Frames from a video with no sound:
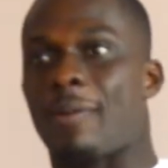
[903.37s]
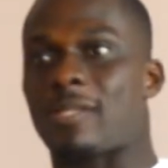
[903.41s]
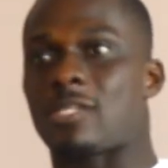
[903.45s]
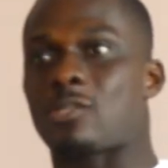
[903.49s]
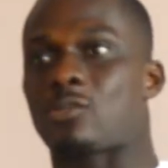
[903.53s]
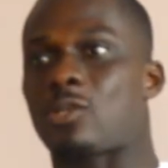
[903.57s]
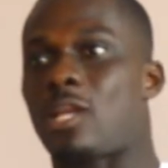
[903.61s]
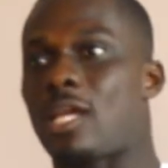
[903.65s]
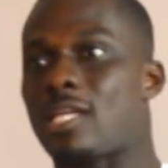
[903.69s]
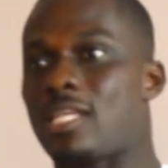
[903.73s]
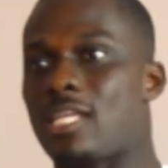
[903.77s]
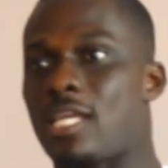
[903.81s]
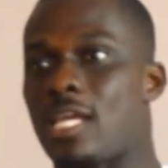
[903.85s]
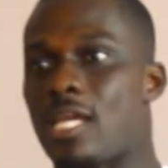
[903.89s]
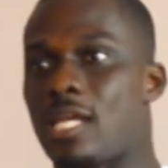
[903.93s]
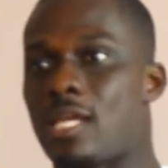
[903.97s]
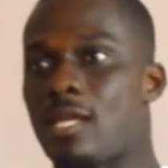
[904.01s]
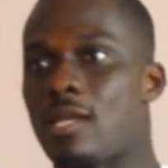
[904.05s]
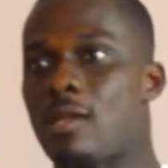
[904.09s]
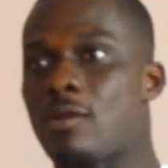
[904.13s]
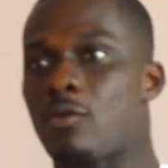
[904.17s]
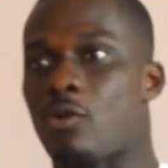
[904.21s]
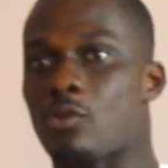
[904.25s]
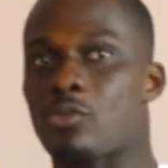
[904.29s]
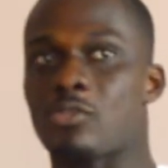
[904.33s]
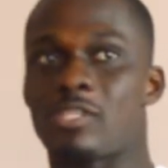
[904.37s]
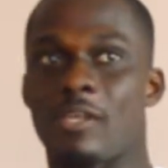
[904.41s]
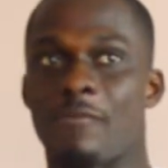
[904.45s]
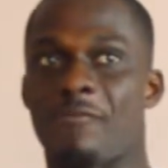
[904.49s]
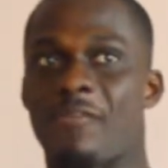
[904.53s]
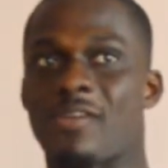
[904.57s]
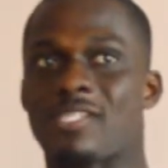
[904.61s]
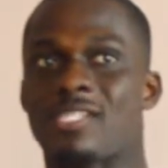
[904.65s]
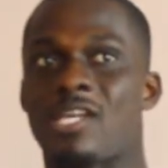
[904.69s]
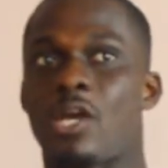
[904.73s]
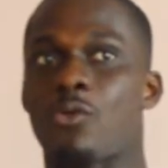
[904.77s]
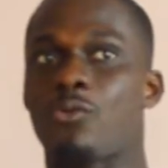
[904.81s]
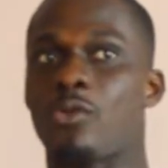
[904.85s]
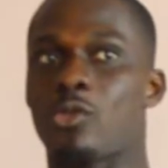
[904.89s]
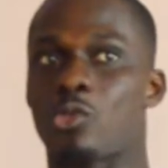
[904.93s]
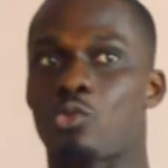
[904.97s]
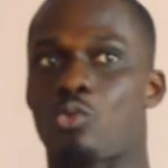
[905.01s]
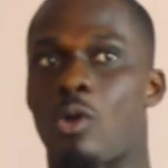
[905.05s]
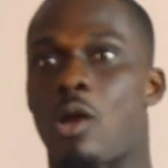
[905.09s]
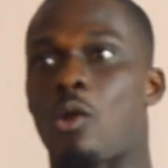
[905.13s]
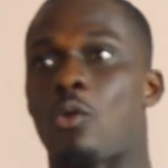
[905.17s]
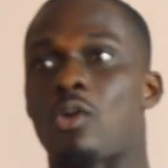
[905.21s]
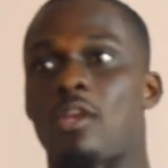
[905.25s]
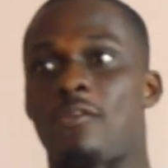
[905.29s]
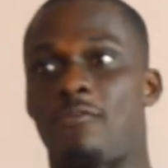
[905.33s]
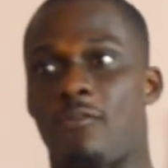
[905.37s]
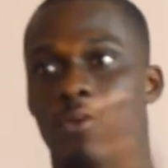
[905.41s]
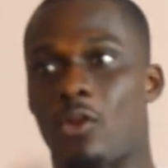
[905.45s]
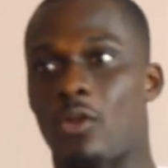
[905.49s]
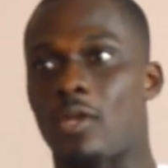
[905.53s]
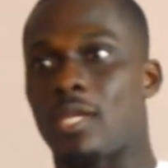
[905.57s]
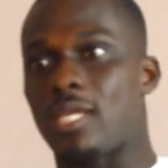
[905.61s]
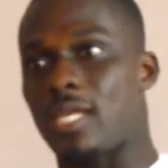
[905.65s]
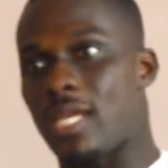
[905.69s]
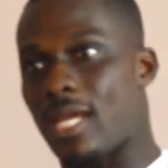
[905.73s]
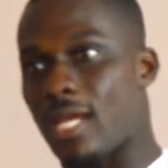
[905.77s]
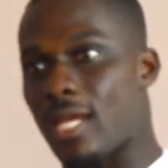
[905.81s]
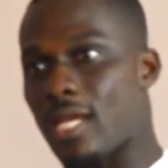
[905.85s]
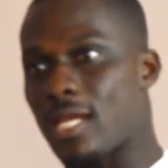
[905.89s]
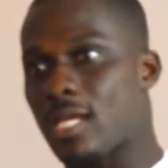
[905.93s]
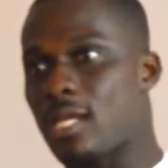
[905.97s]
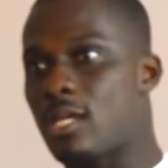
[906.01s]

particular year. Also, first now, you school the following year.